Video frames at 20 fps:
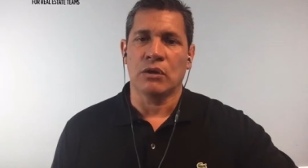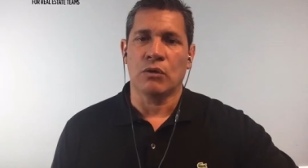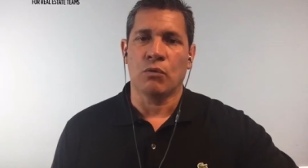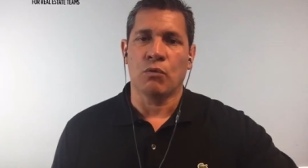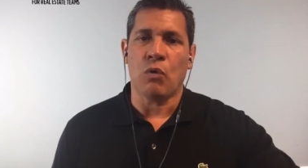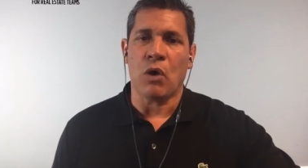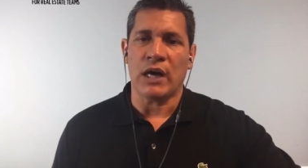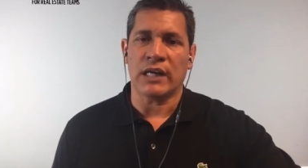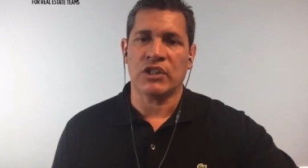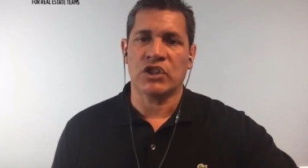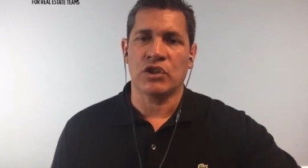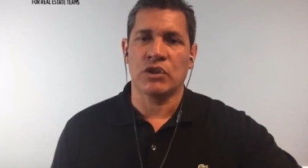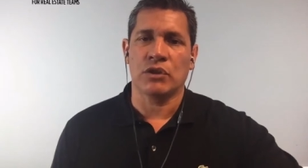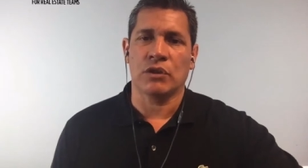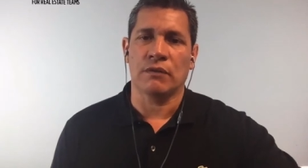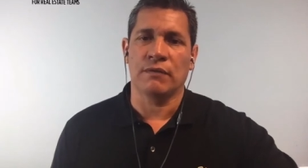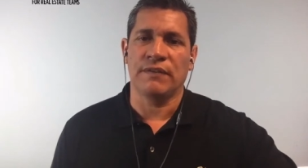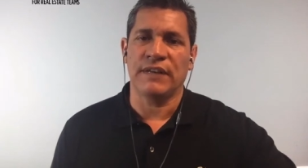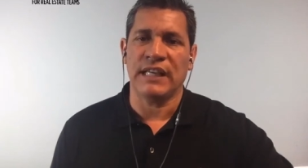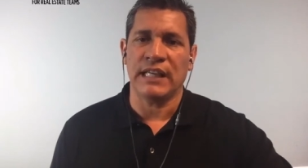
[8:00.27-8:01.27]
watched
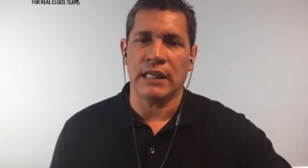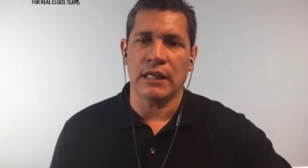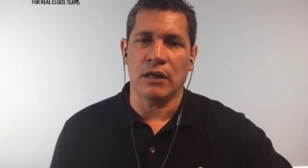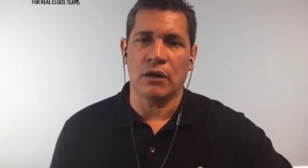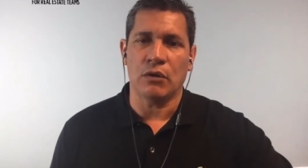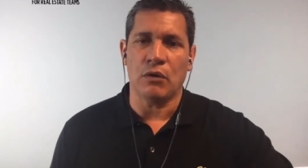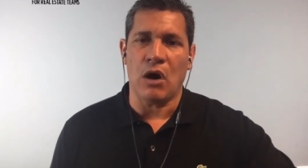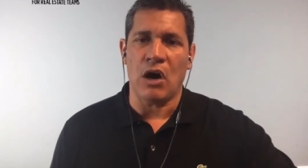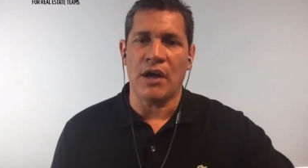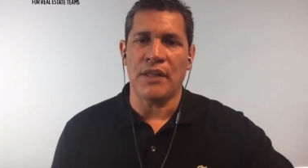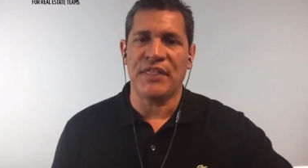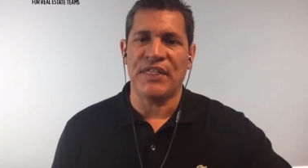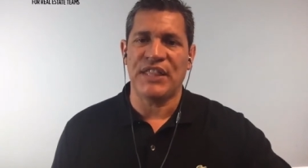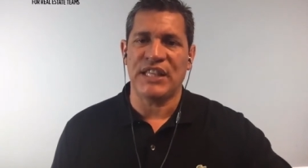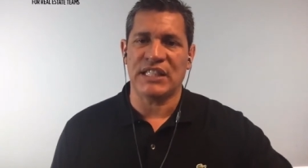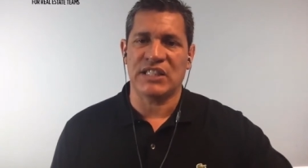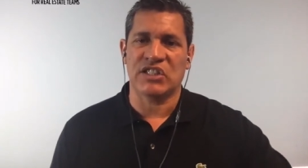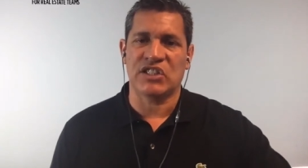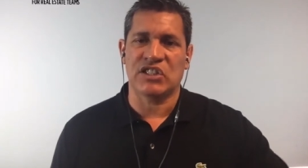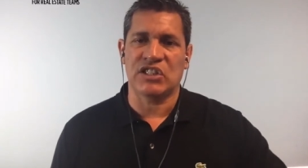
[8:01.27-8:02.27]
your video on
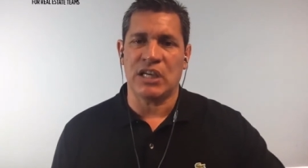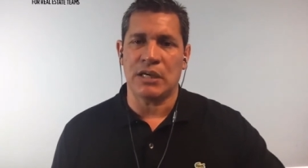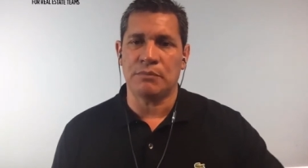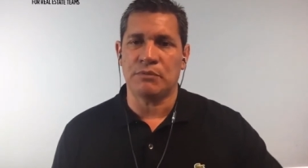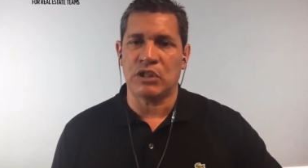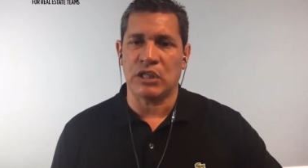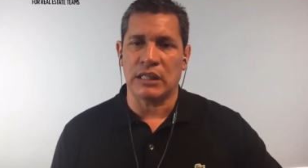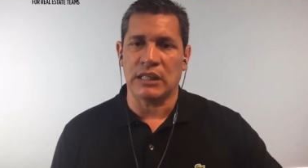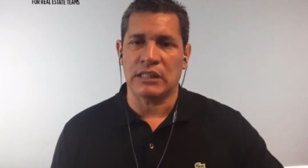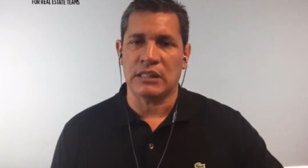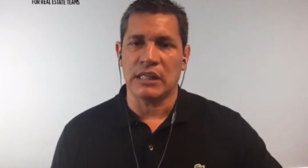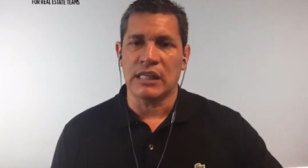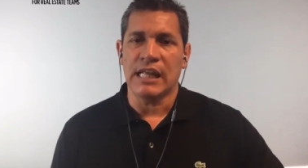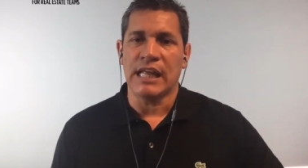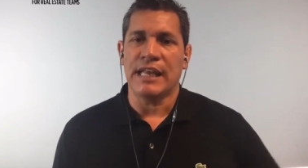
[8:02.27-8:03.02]
this subject.